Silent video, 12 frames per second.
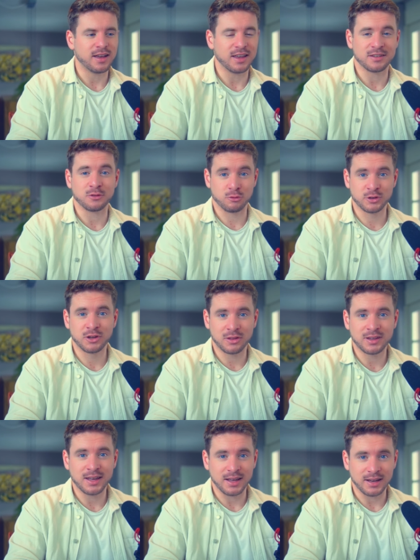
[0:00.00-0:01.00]
is a real
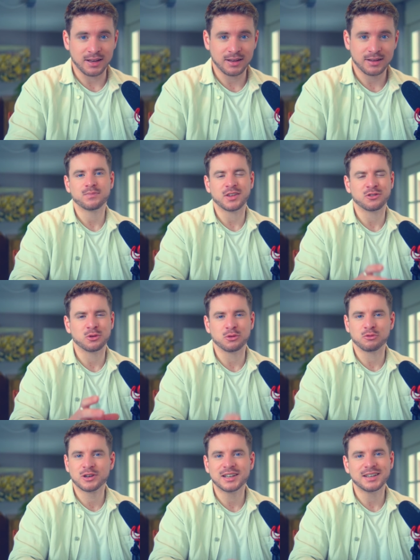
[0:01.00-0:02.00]
thing, and so
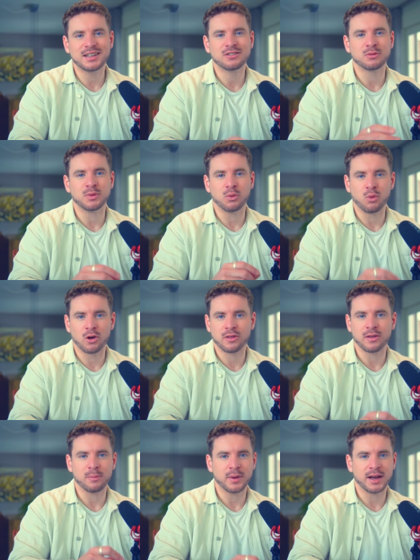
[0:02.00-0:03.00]
it really needs to be
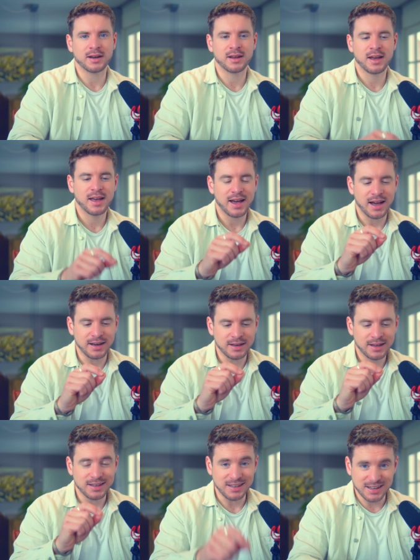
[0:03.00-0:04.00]
worth it, man. And
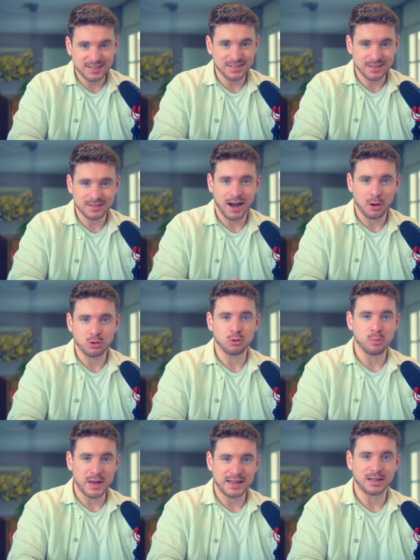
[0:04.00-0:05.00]
this is how you
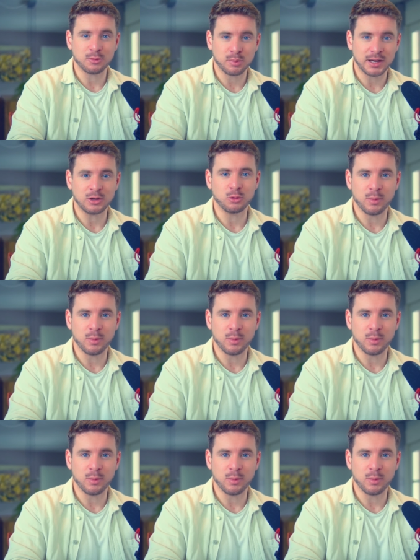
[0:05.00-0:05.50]
make it pay you